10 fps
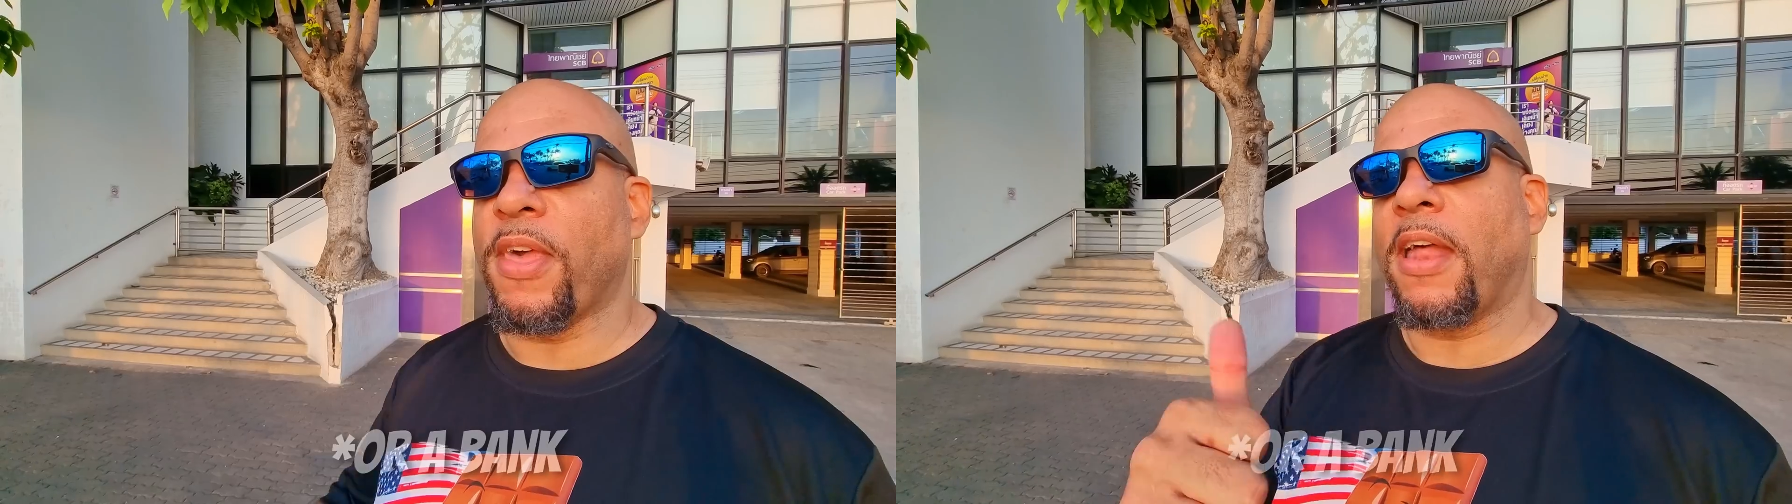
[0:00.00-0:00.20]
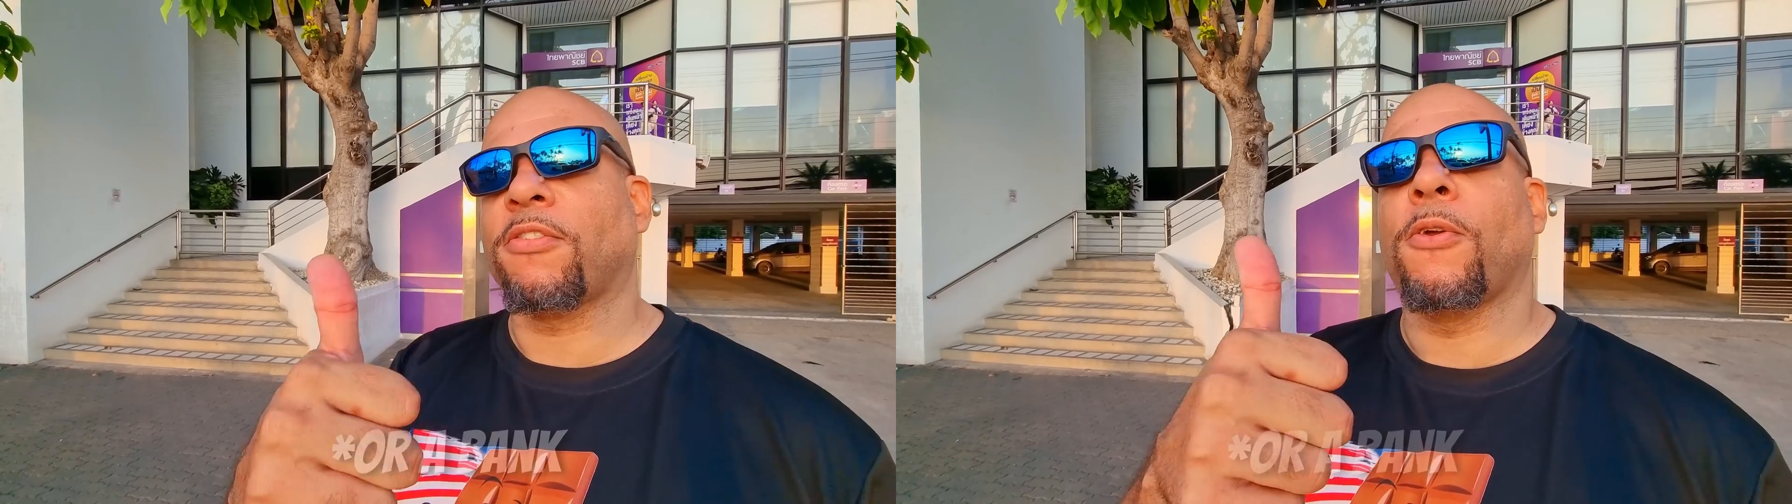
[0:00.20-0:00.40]

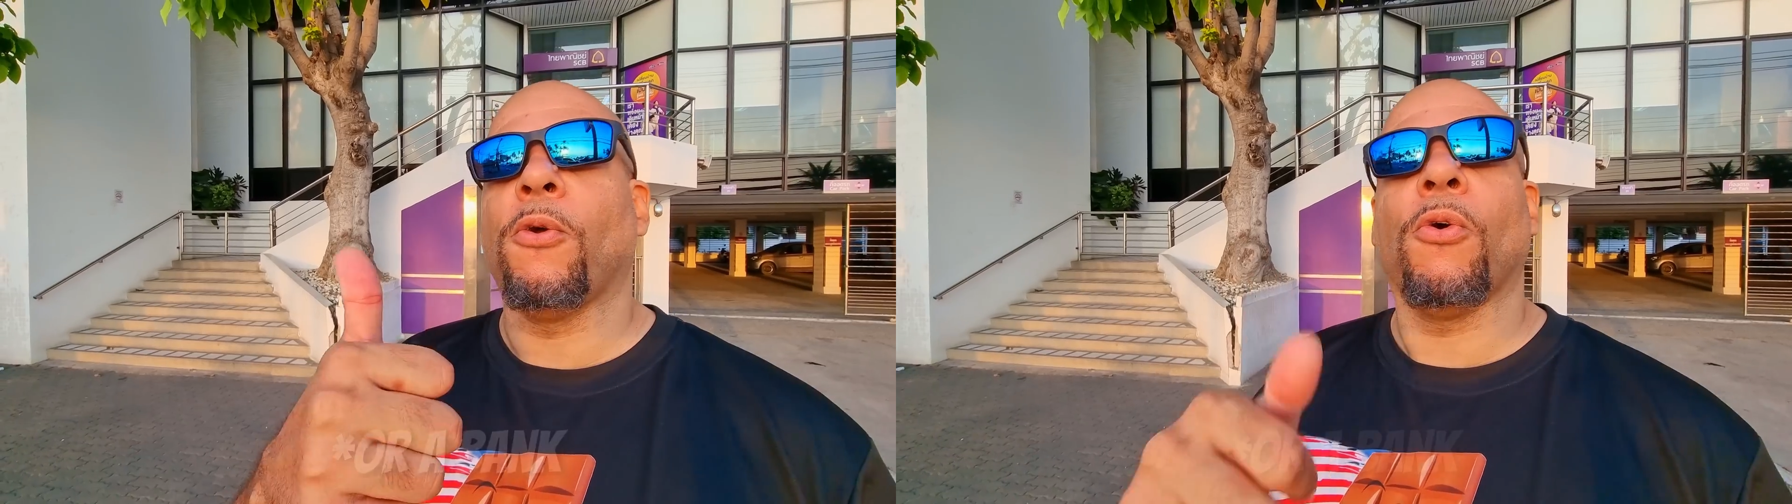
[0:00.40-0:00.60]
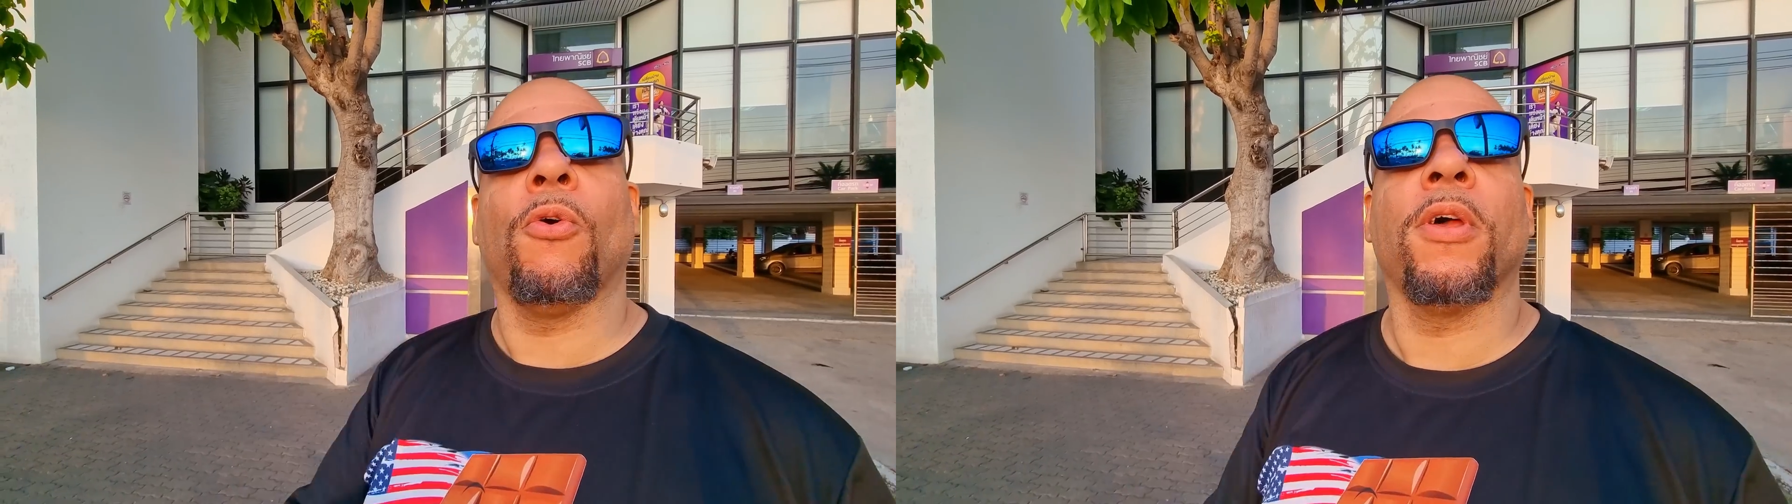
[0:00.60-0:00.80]
That's
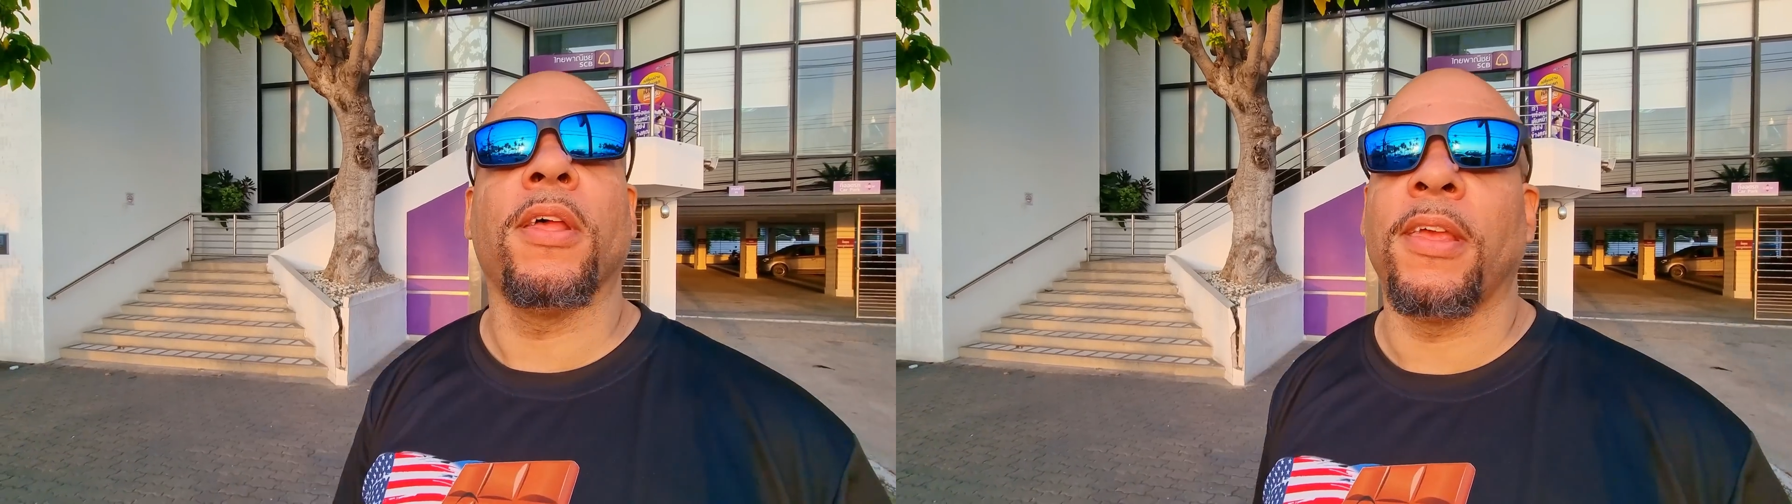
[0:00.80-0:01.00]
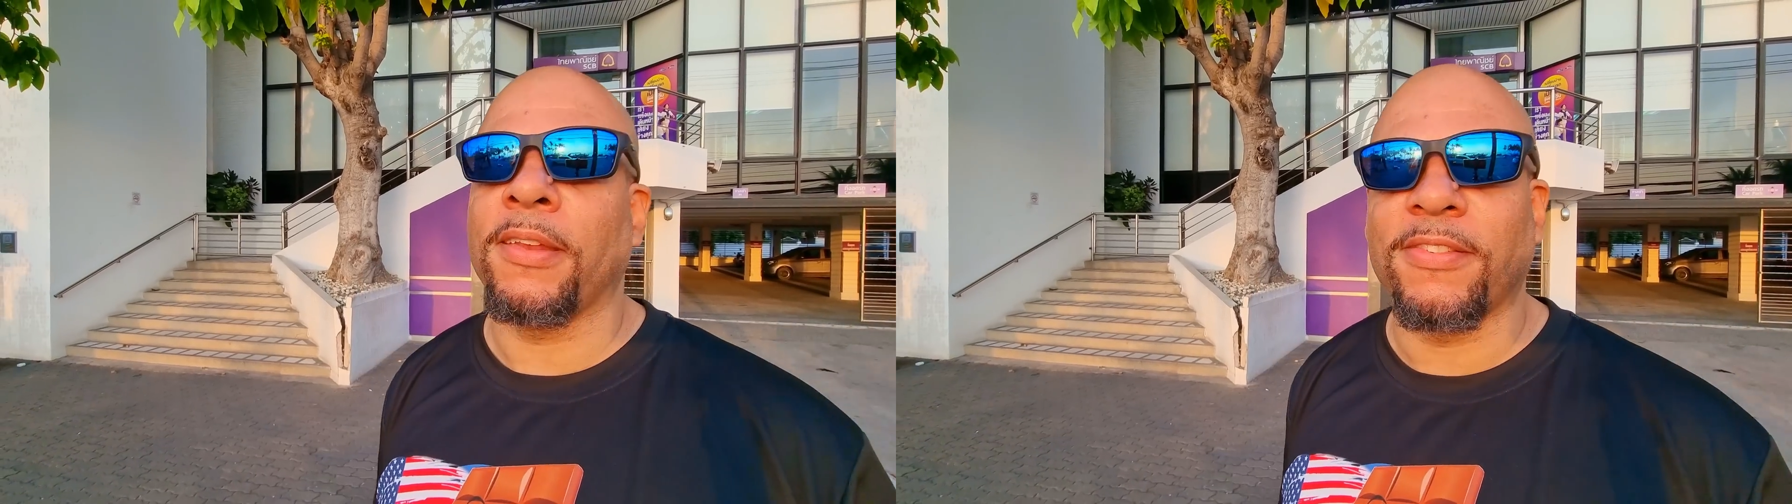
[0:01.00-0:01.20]
cool.
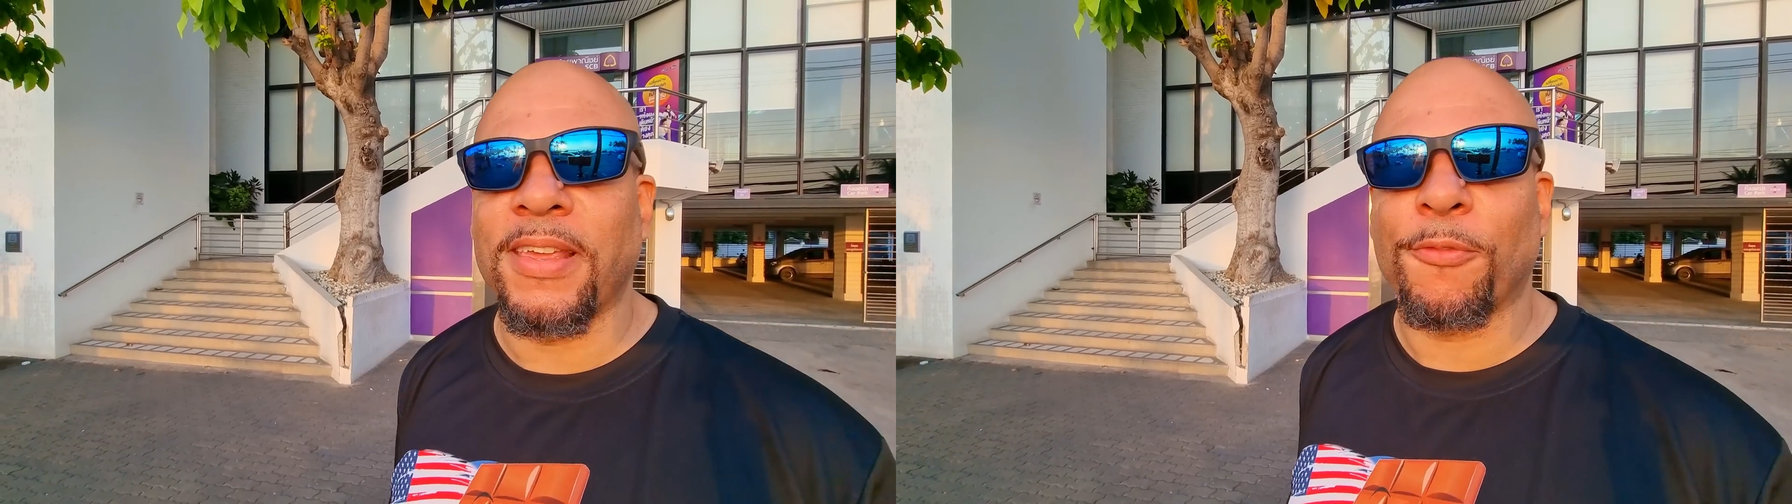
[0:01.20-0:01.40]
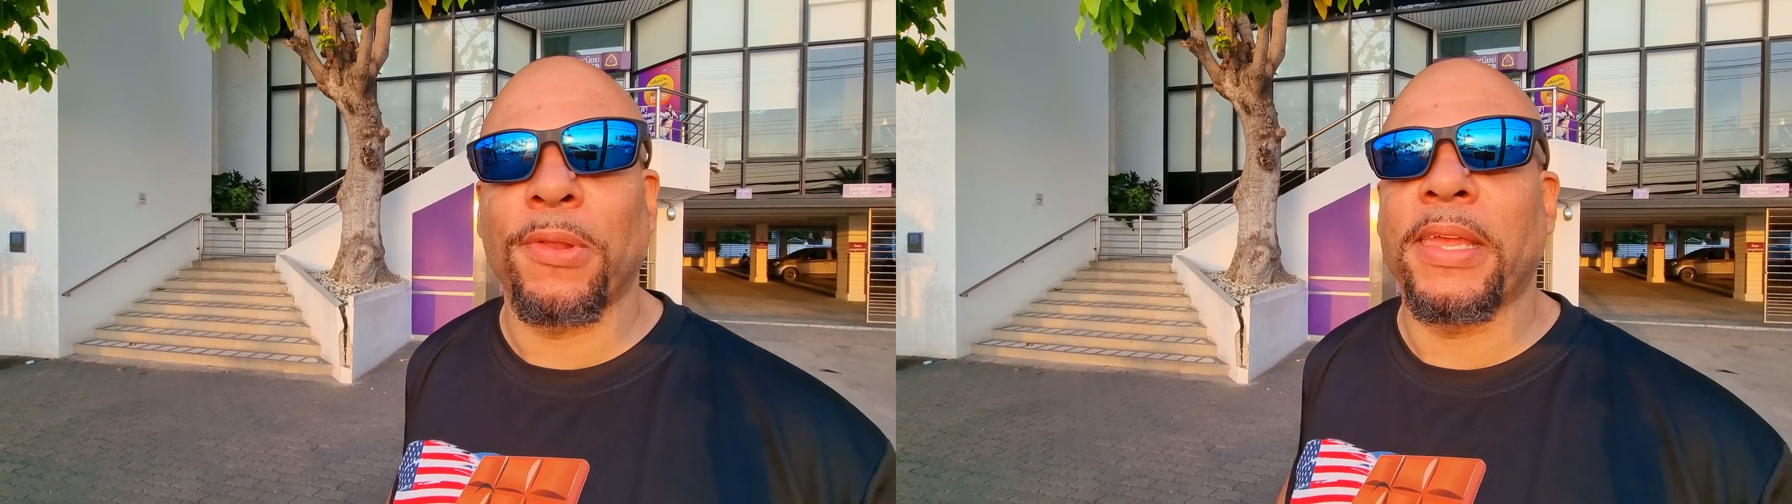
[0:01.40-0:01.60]
It's
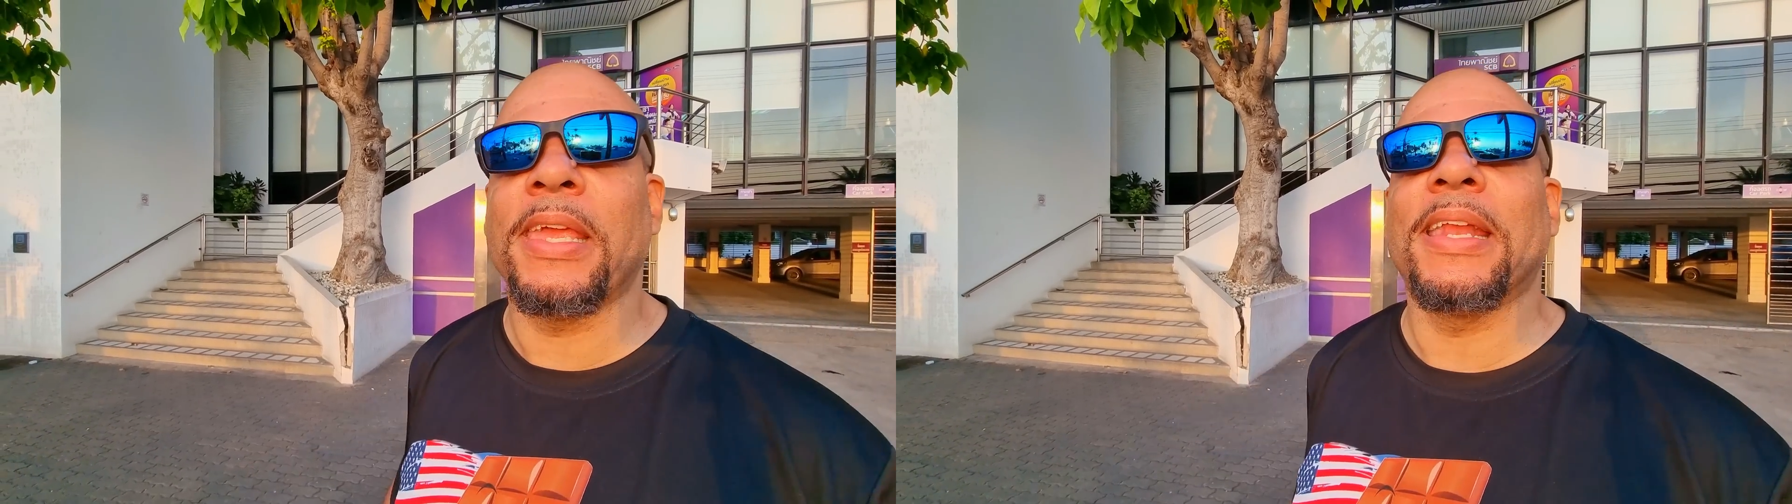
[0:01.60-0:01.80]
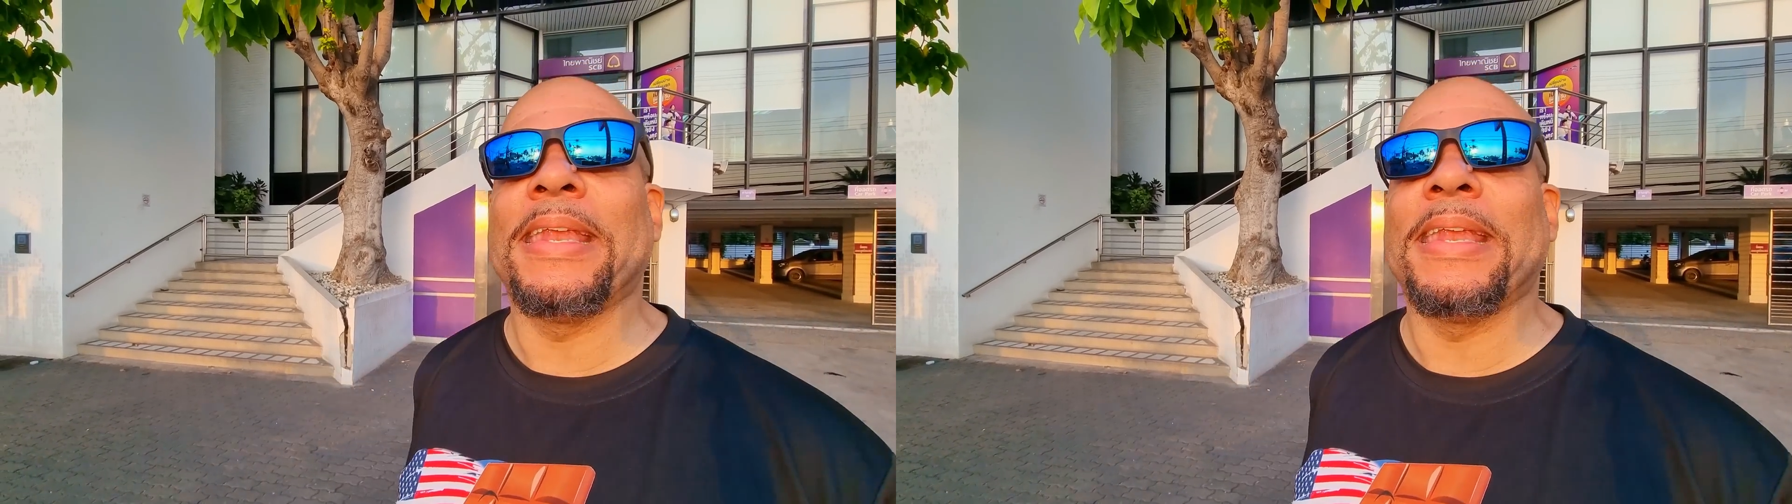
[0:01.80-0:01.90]
definitely